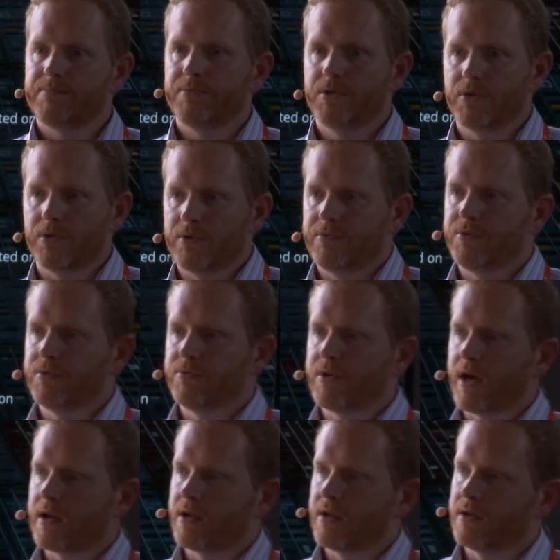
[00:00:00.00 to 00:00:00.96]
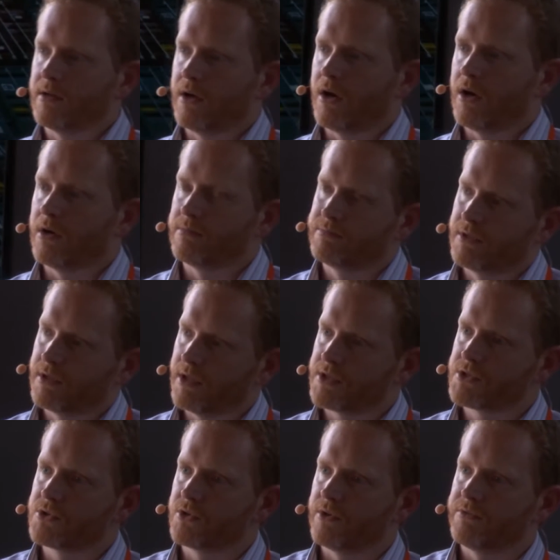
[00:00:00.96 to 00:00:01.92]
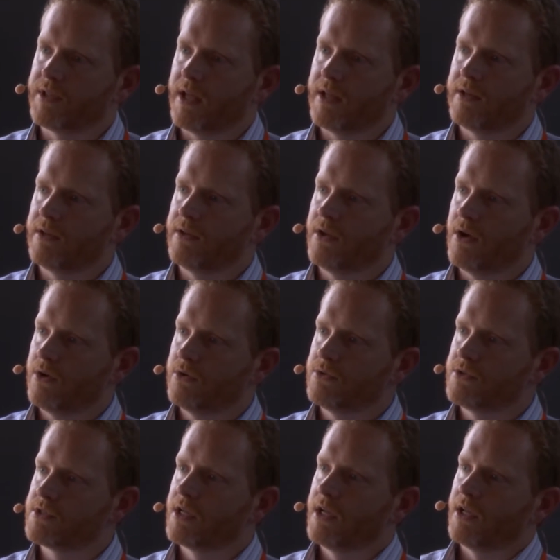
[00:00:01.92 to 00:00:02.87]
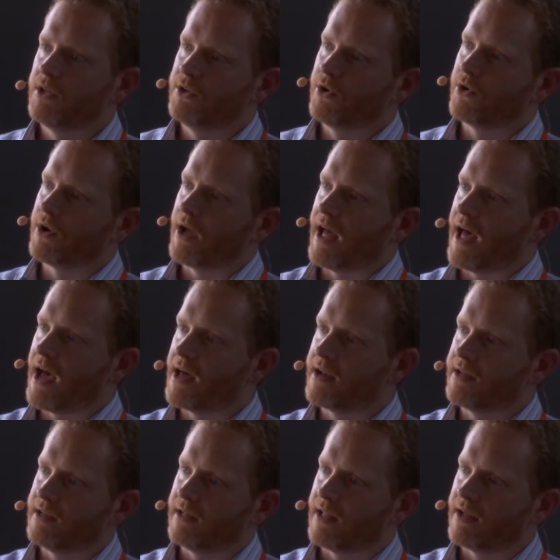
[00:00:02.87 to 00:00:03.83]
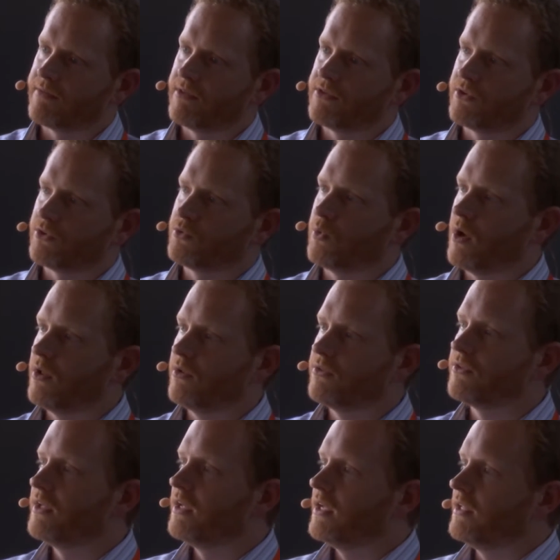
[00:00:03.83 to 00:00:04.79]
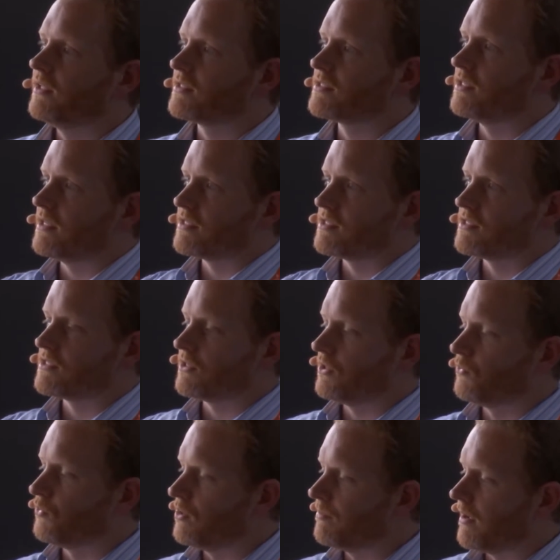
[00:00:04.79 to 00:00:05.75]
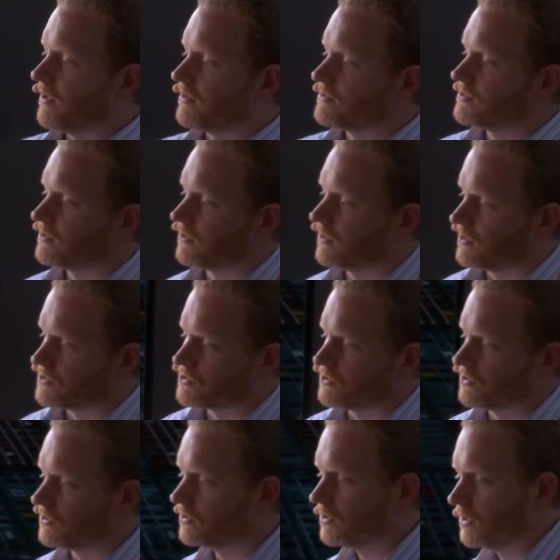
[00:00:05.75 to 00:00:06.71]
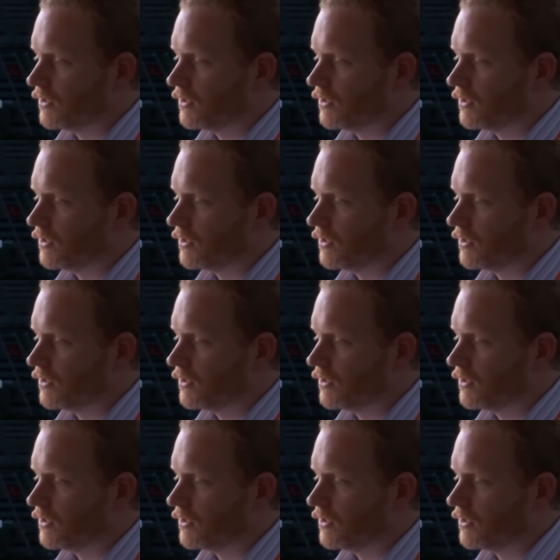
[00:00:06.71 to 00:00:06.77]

if you've got a cluster of 10 nodes and you go to add an 11th or 12th, it doesn't necessarily rebalance the cluster